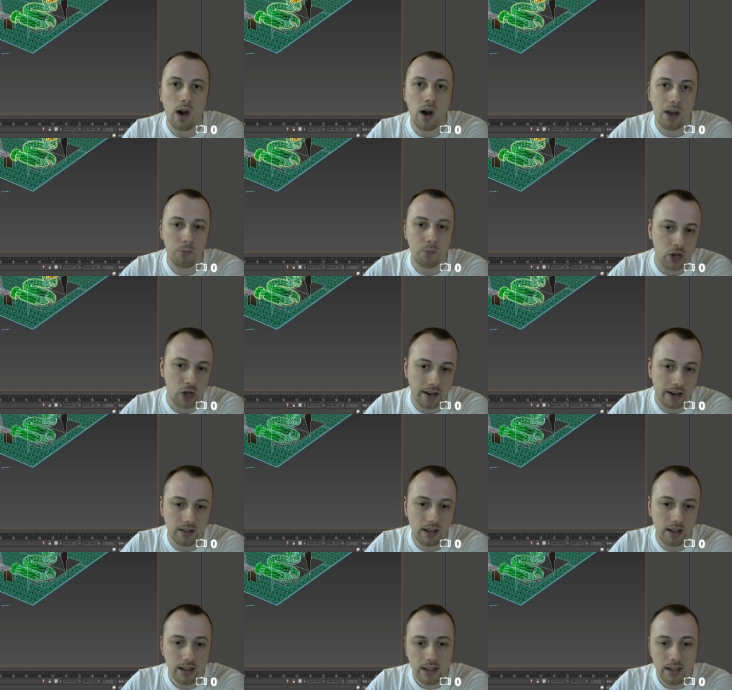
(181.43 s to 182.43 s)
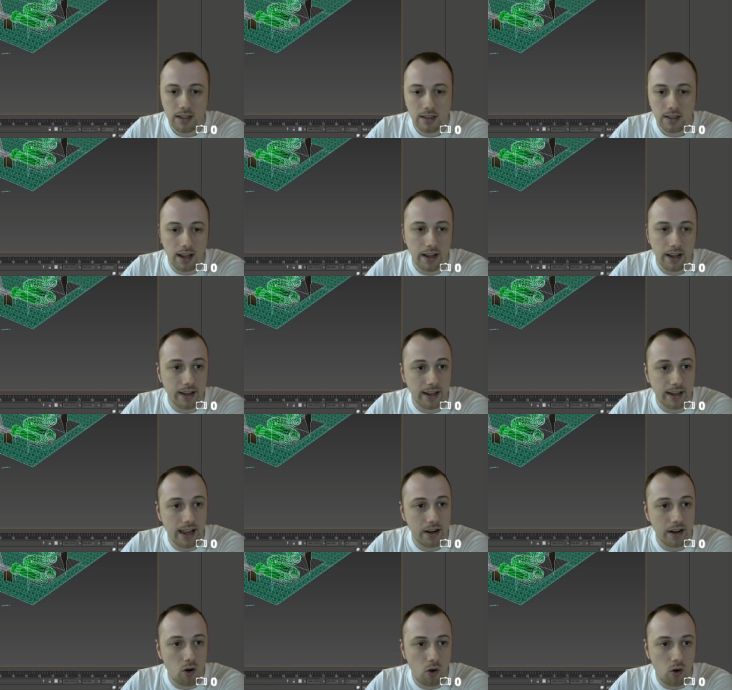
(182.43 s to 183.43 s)
object. Uh,
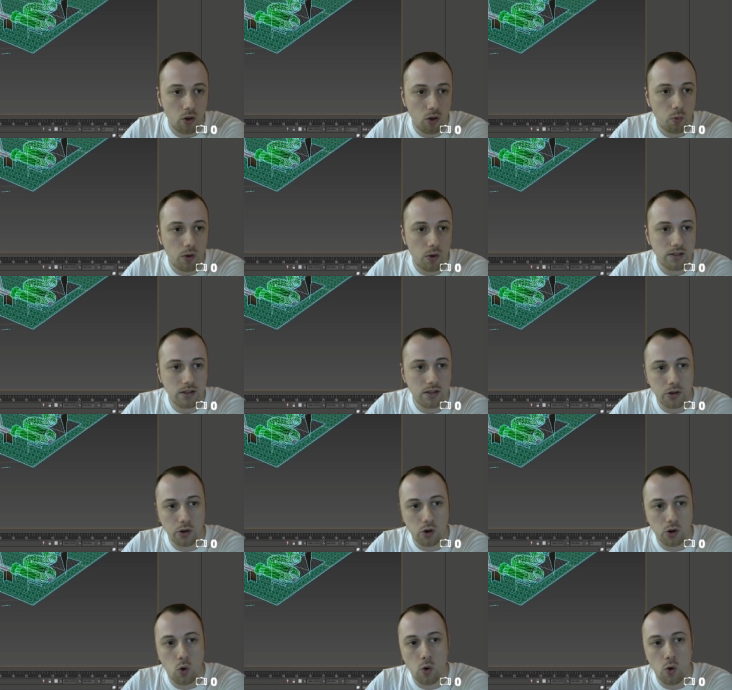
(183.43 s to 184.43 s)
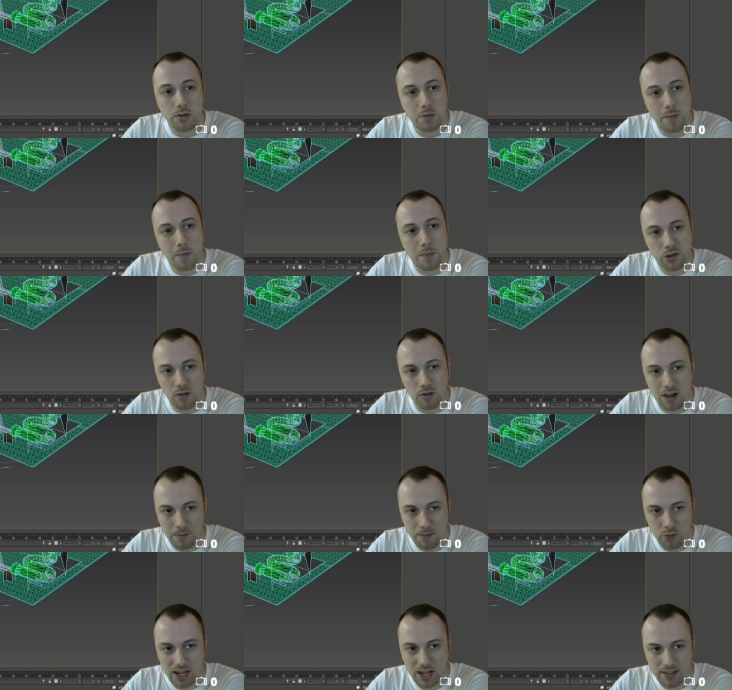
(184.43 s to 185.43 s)
again, all the ones under Course Master
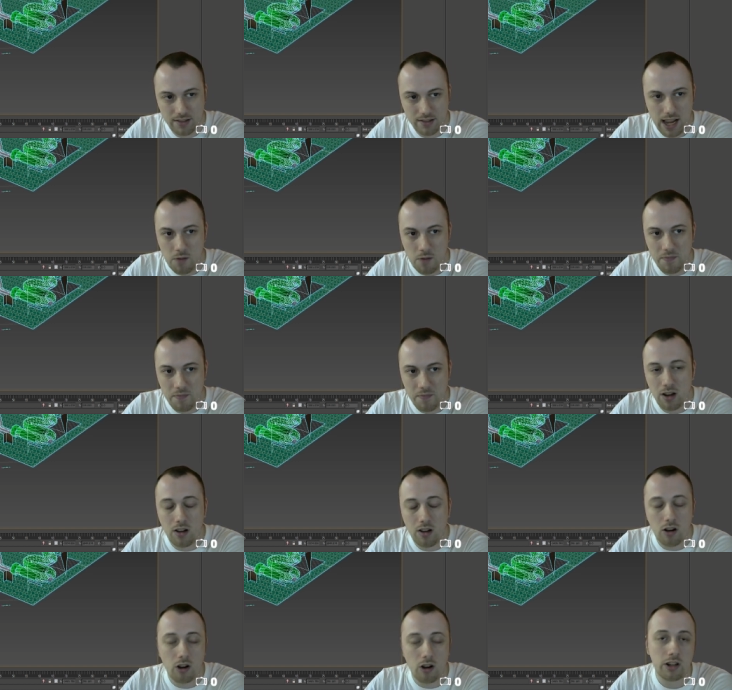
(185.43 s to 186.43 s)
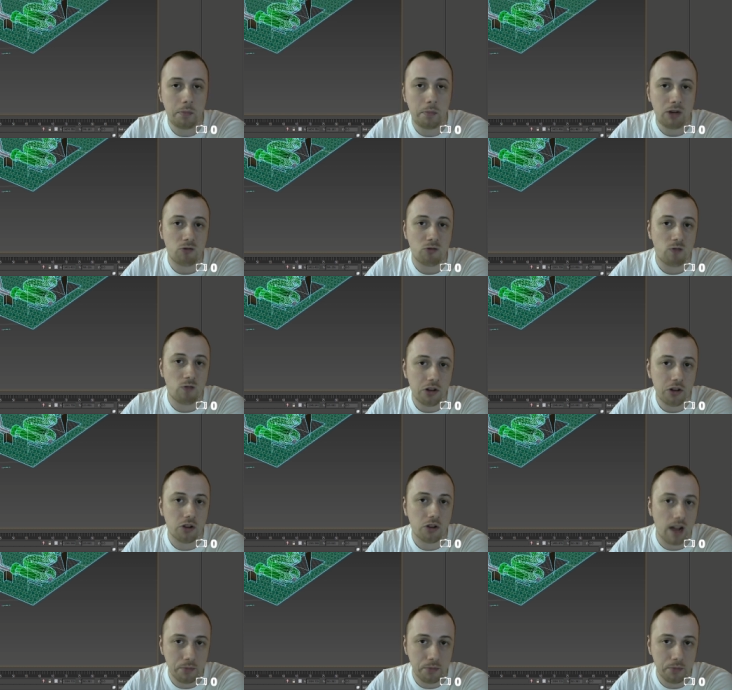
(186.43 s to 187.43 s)
Objects now are going to be
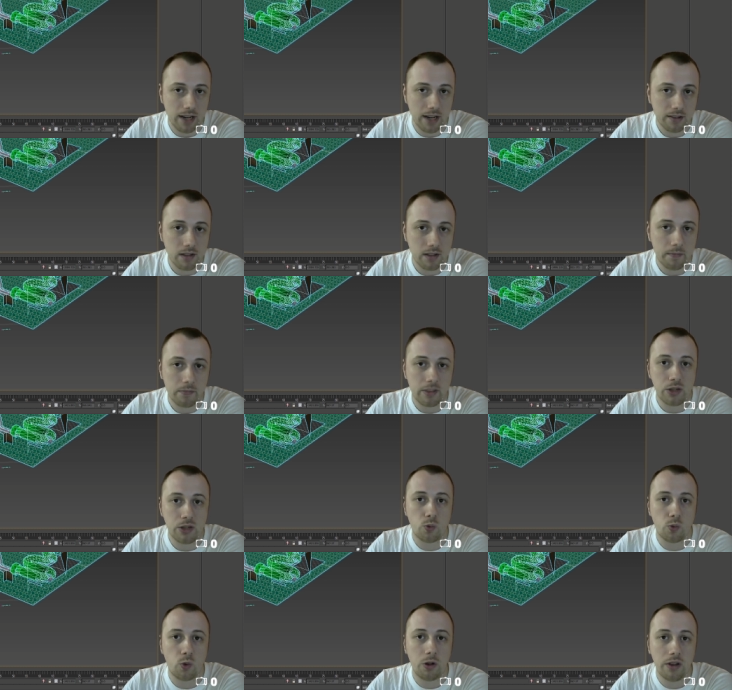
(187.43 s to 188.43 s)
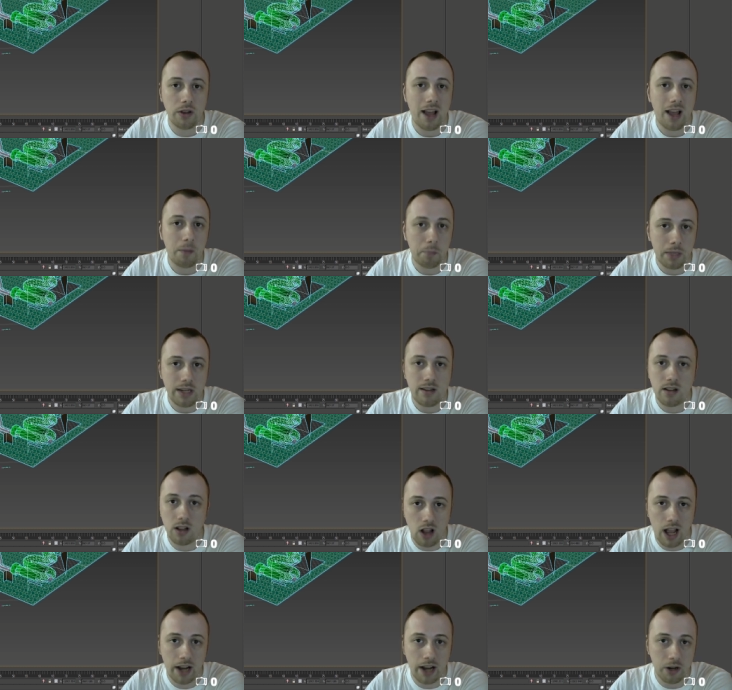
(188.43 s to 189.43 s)
render objects. These will not be
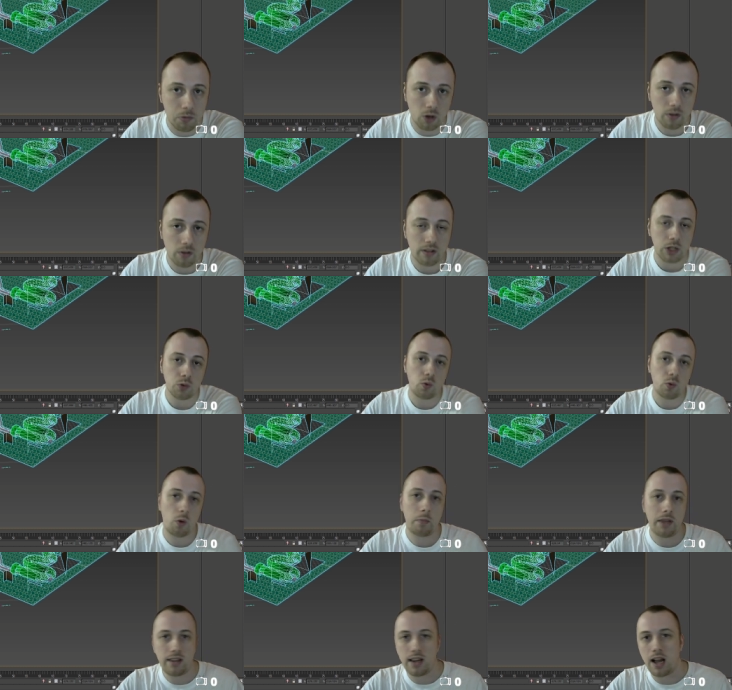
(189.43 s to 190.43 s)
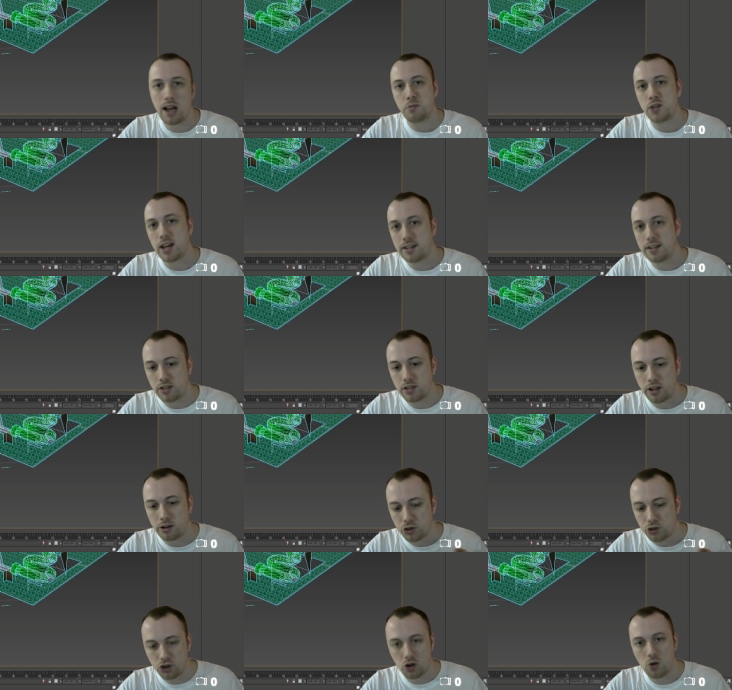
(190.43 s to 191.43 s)
collidable. These will be the objects that
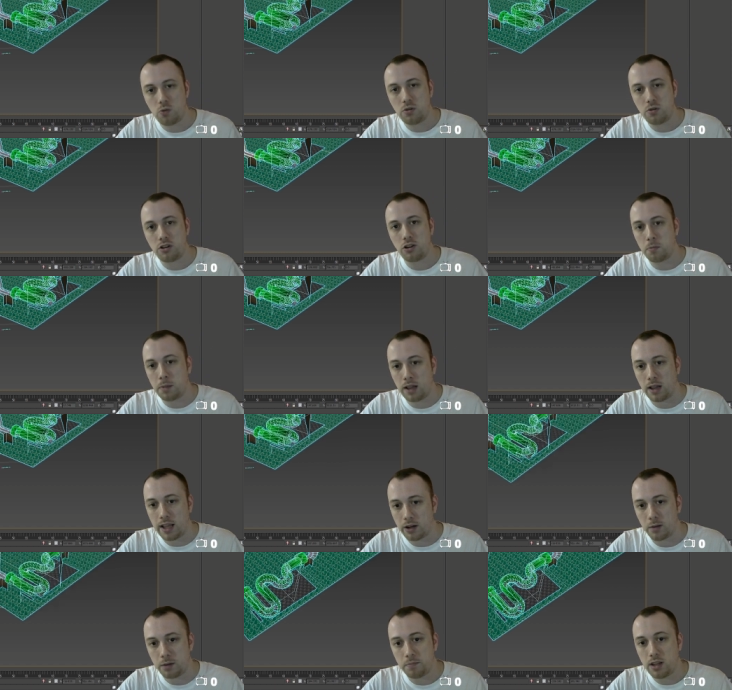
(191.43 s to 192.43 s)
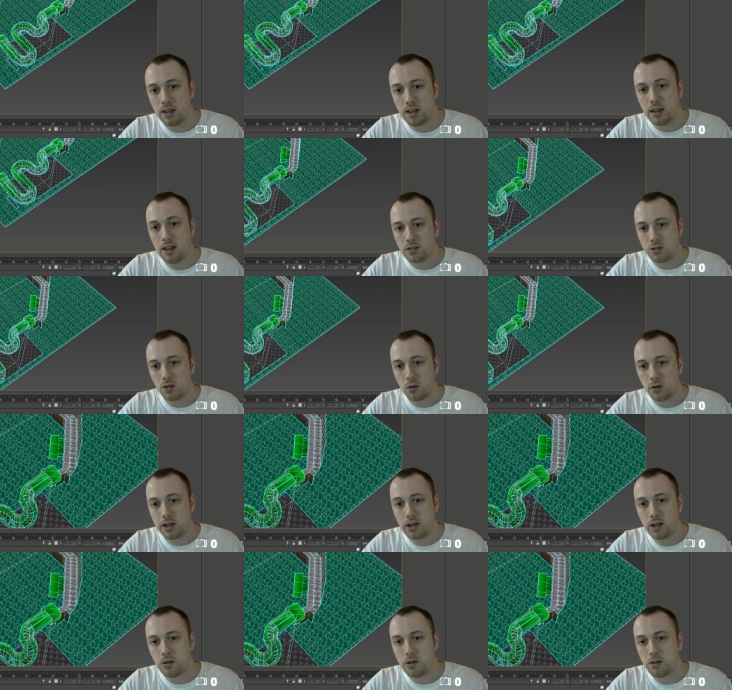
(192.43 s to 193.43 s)
are shown to the player. So
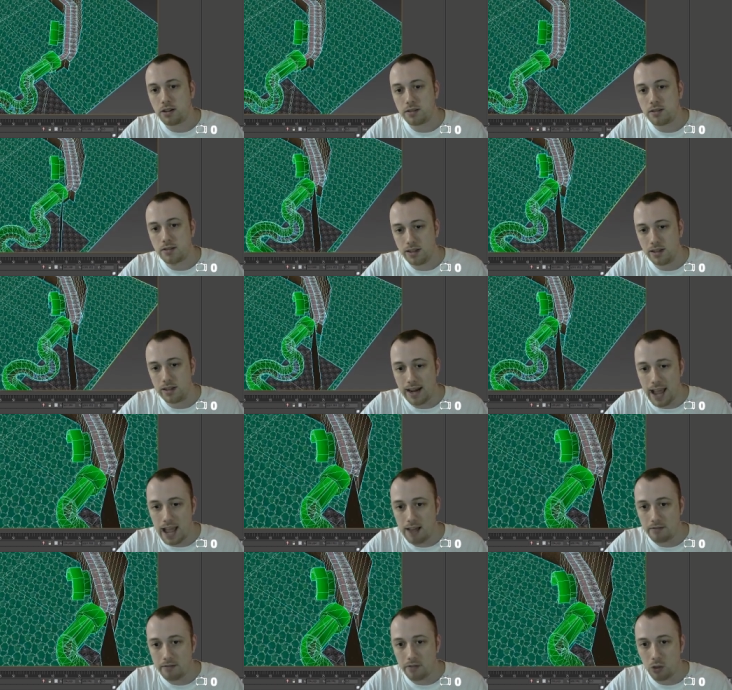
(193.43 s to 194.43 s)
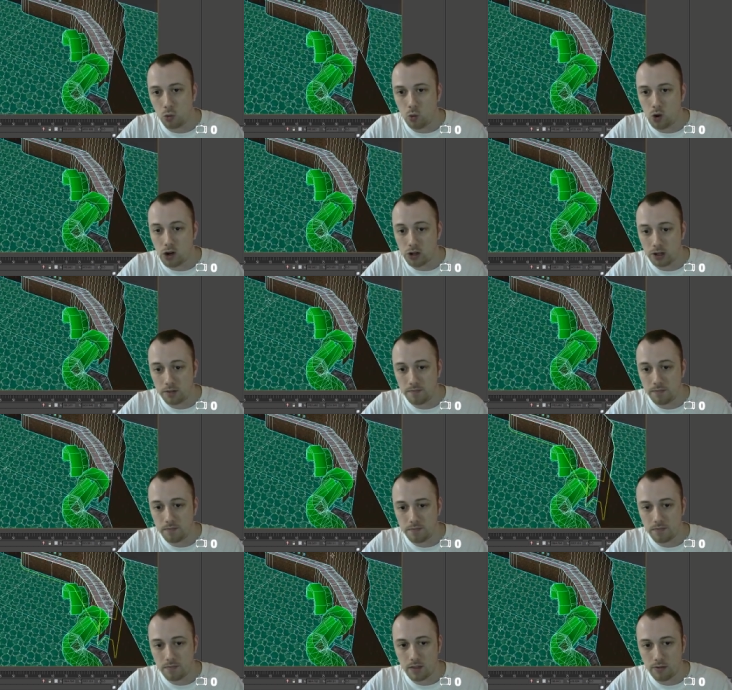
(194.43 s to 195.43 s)
here you can see I have the water
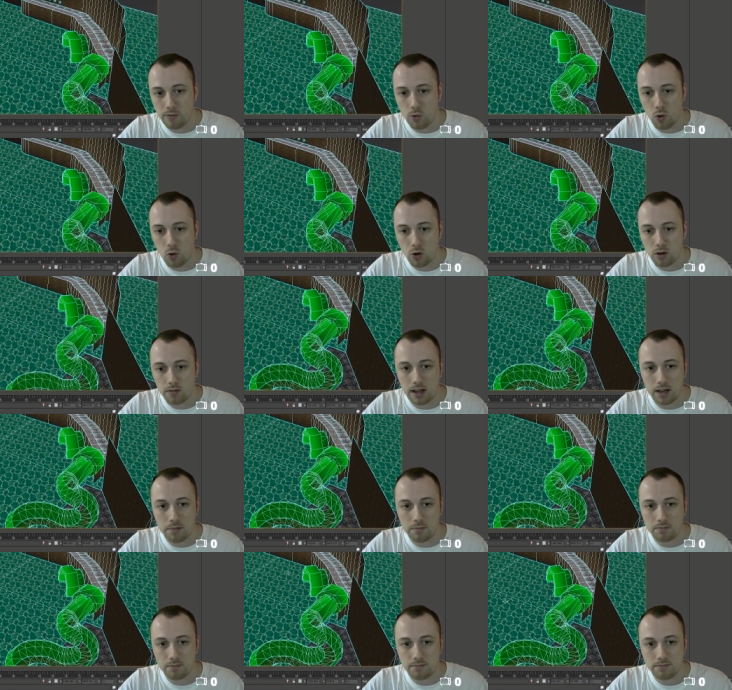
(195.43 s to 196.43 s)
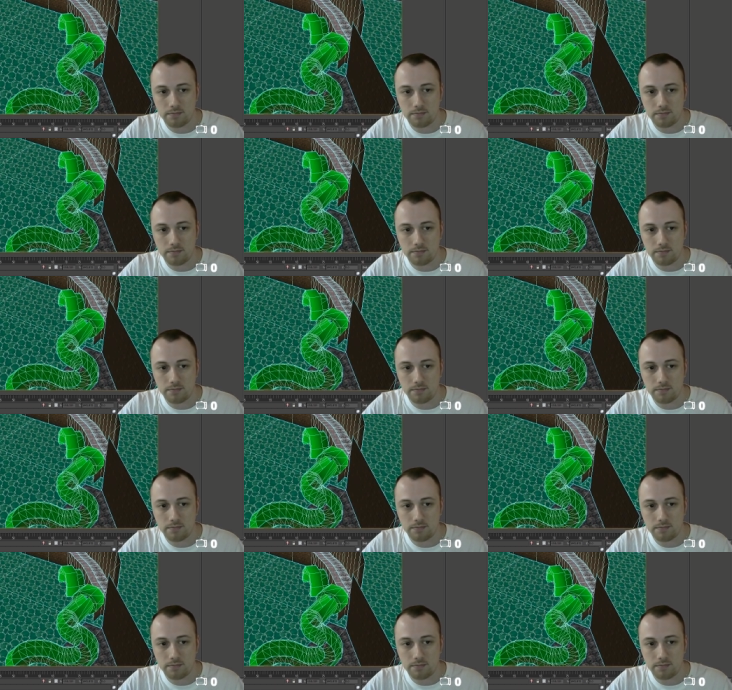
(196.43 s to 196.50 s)
for um,